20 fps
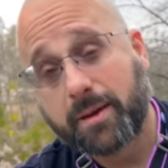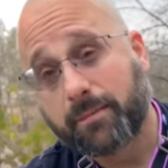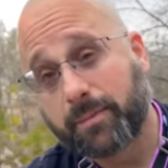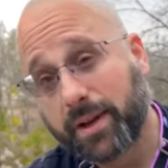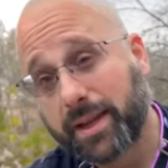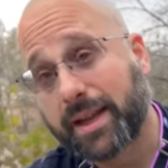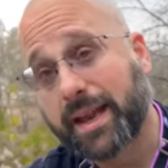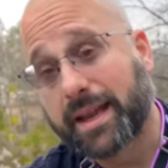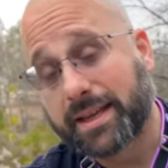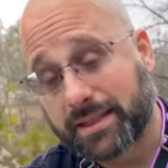
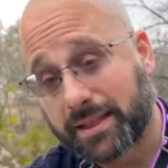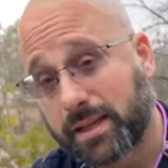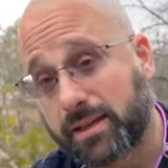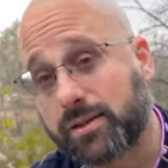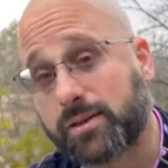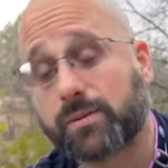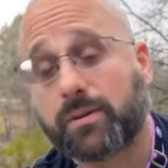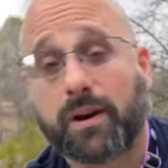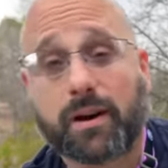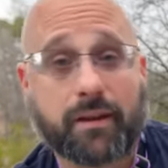but as I
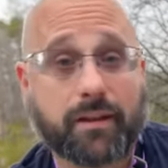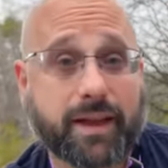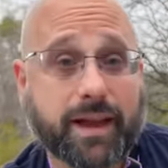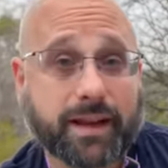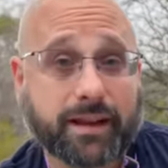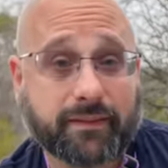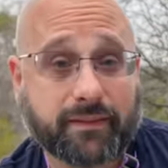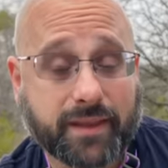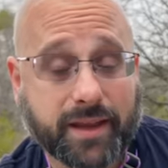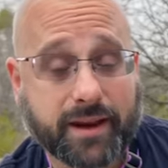do, I'll
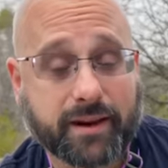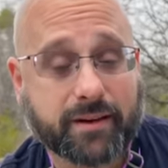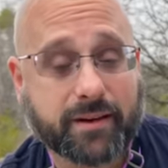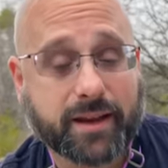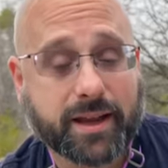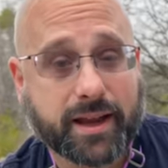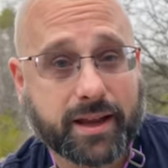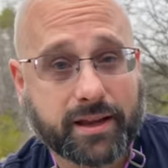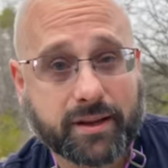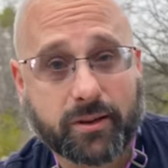add it there,
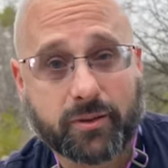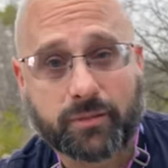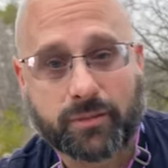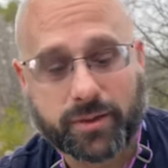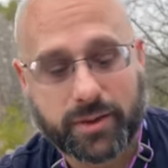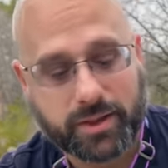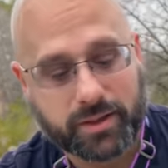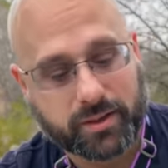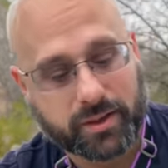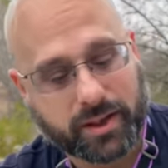and
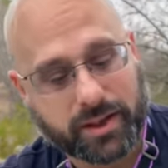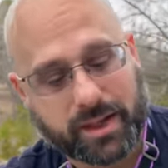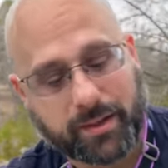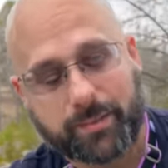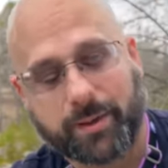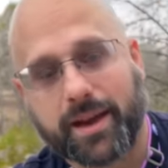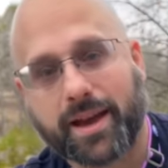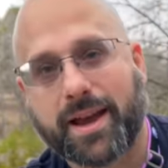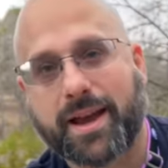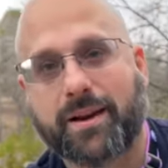hopefully you can
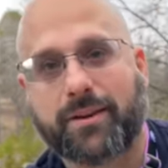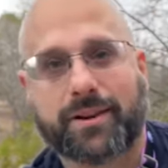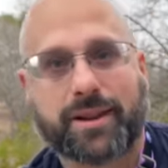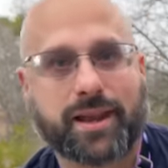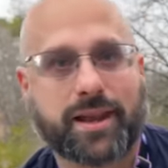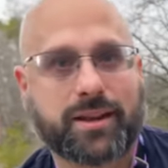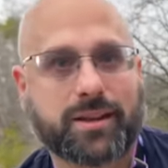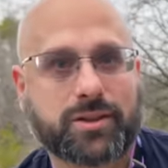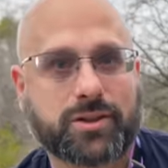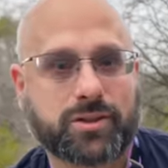keep an eye out
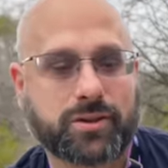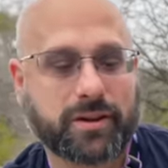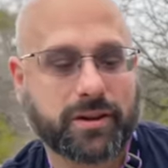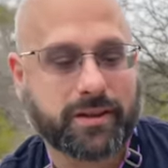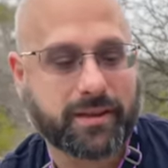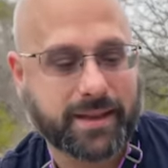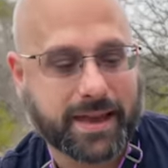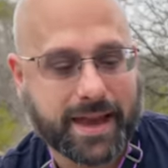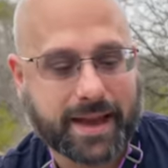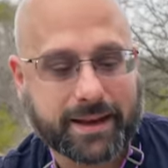and enjoy
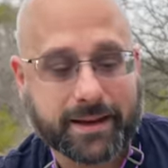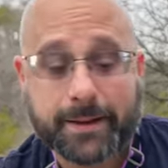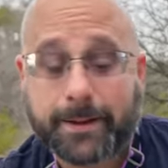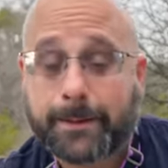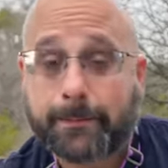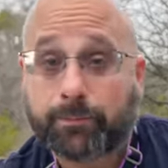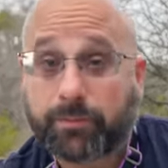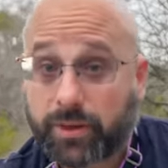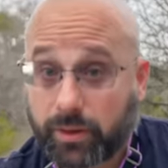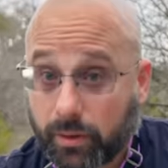that.
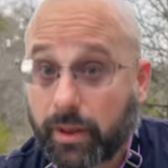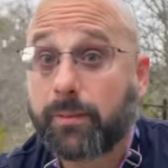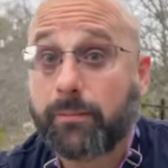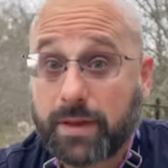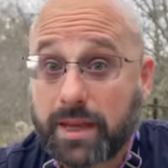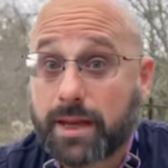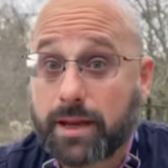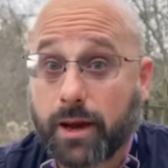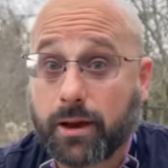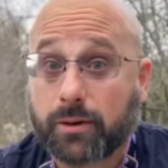Let
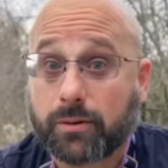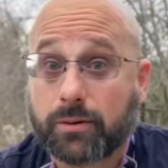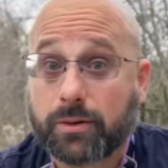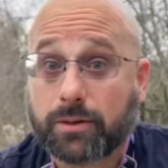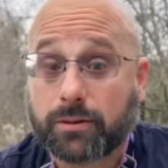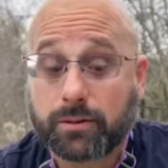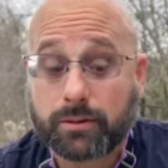me know.